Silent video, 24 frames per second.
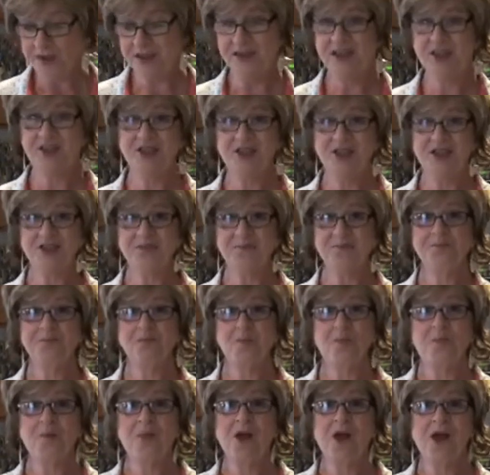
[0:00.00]
easy,
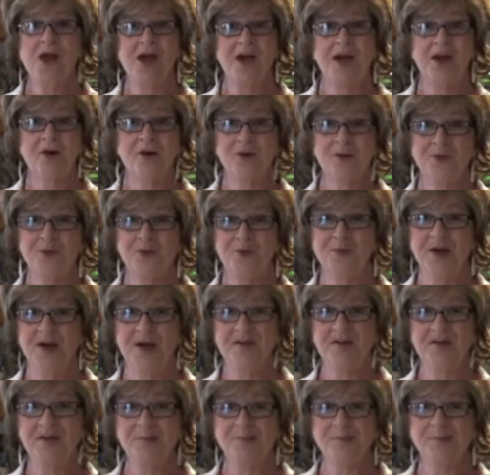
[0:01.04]
and I hope you'll
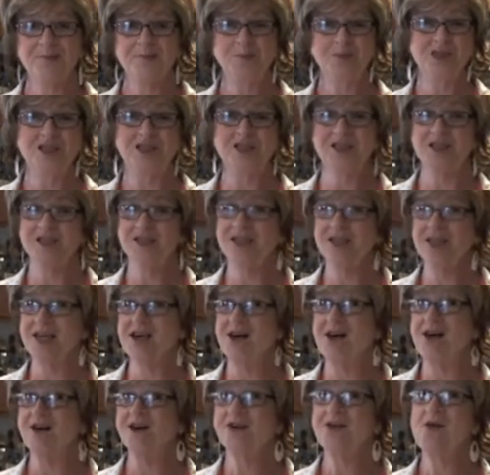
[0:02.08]
make them because
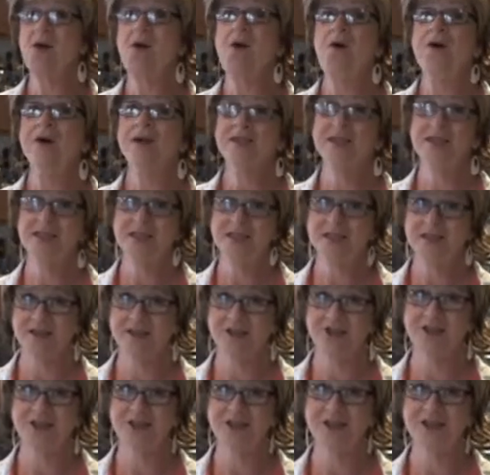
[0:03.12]
they are
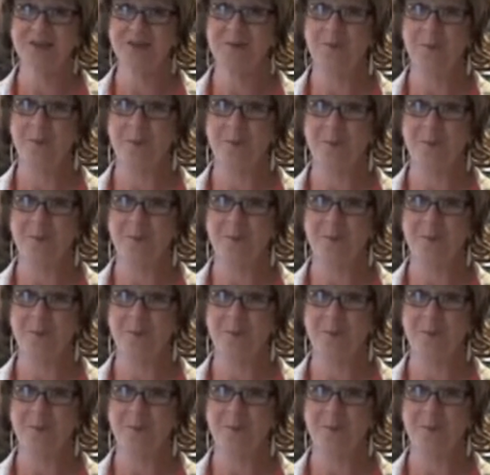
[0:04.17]
delicious.